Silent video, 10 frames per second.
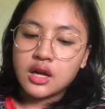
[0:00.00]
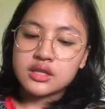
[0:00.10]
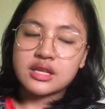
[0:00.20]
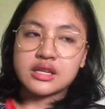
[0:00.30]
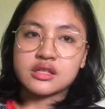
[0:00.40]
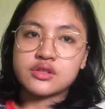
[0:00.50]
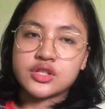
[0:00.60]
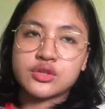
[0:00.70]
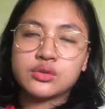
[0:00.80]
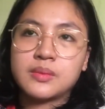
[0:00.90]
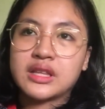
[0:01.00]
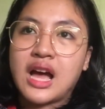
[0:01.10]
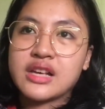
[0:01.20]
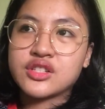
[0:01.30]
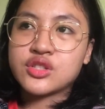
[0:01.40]
secondary school but
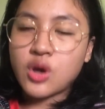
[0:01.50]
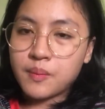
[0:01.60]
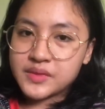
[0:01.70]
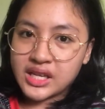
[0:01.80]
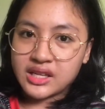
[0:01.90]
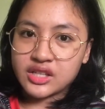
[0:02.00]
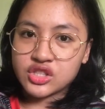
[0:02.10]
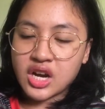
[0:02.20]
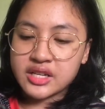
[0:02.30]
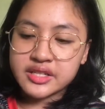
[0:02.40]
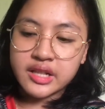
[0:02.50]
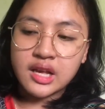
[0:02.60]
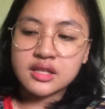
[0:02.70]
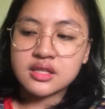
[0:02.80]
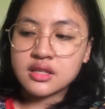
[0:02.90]
I stopped taking Chinese
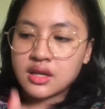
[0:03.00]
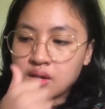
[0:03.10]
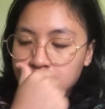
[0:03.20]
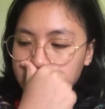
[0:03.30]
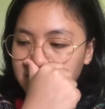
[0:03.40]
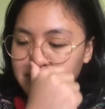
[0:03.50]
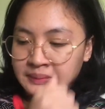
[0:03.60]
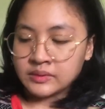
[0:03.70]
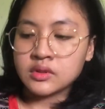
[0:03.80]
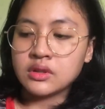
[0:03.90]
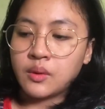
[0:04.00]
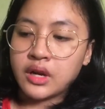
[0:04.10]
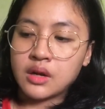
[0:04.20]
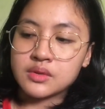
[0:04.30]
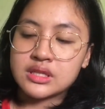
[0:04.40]
class
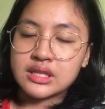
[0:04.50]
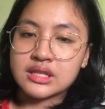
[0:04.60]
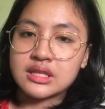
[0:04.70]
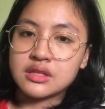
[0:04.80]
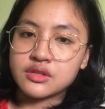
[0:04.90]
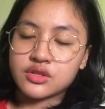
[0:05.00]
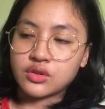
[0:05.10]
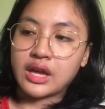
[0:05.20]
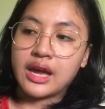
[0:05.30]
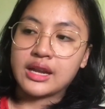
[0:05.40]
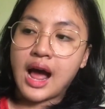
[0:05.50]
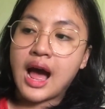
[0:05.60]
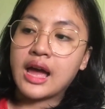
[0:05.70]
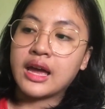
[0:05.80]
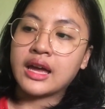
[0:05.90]
when I was 16 years old and
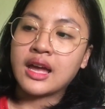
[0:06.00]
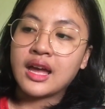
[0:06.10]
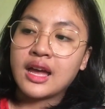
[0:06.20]
I